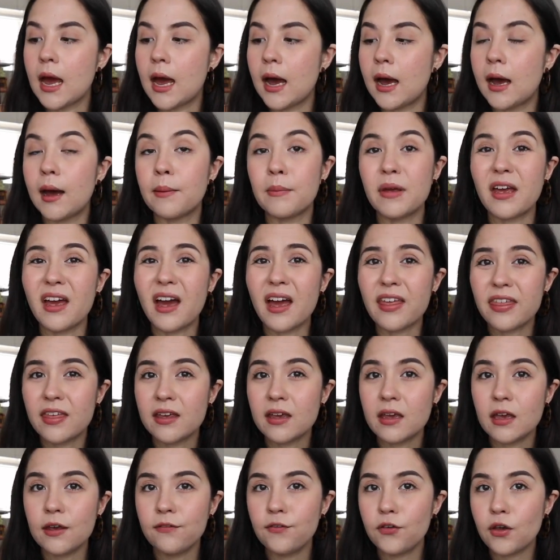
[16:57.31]
I
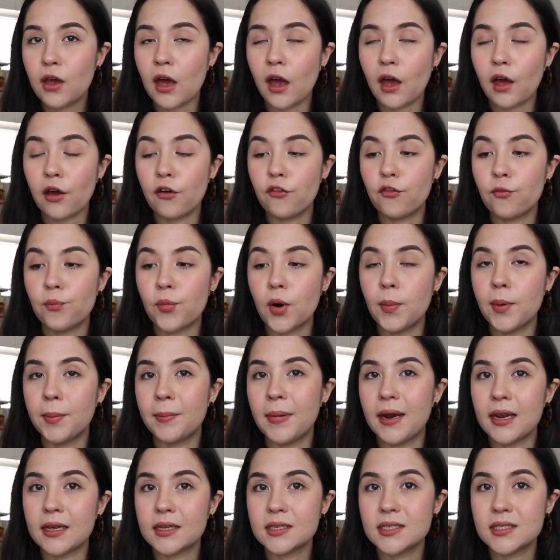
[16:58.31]
think if you have
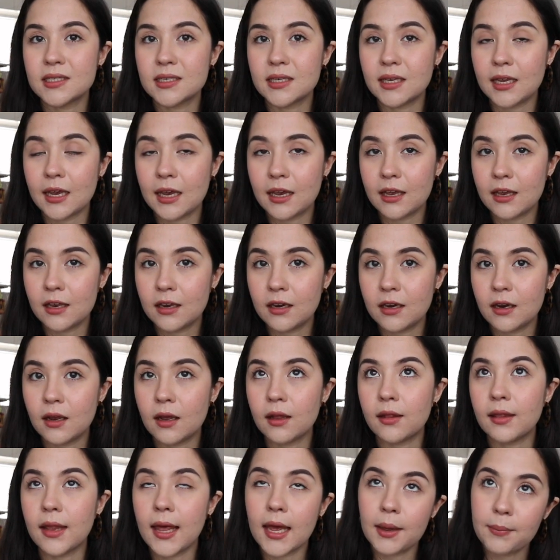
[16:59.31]
problematic
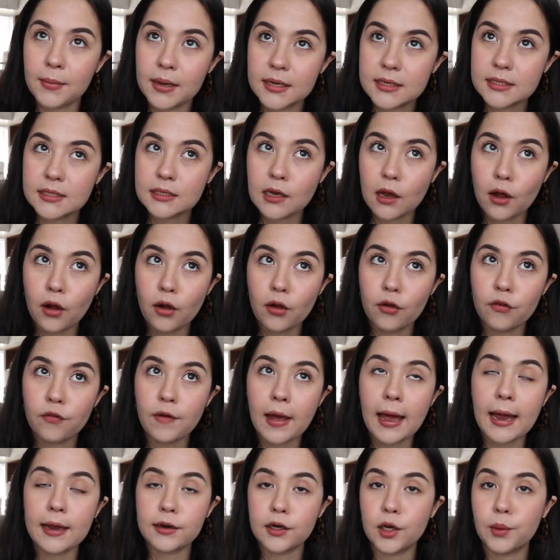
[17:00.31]
skin like myself,
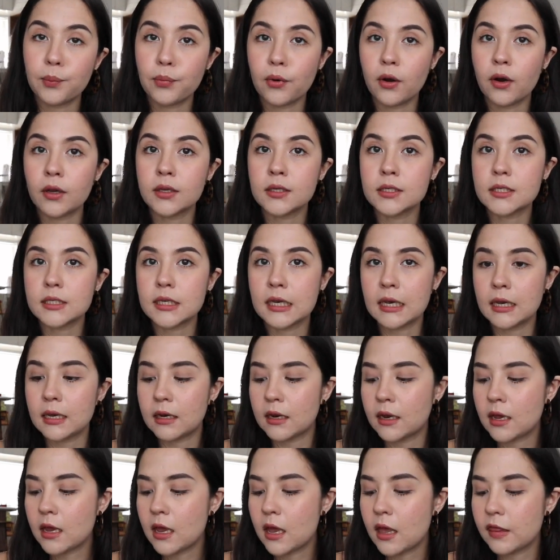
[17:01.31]
acne prone
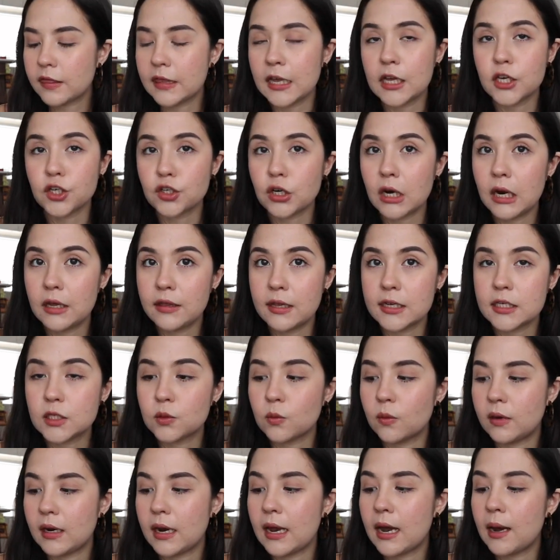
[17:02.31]
skin, then try
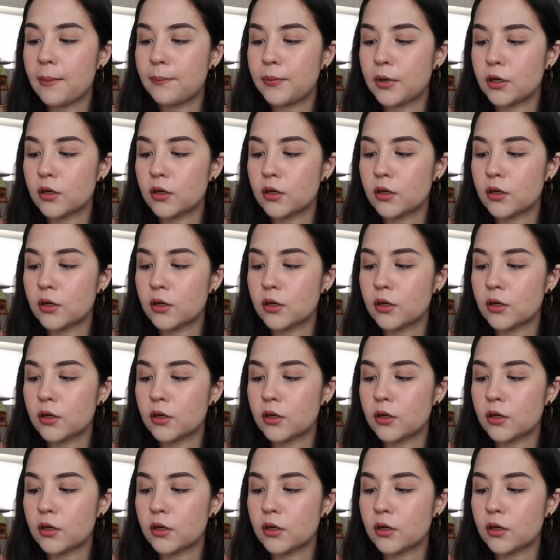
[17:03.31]
this one out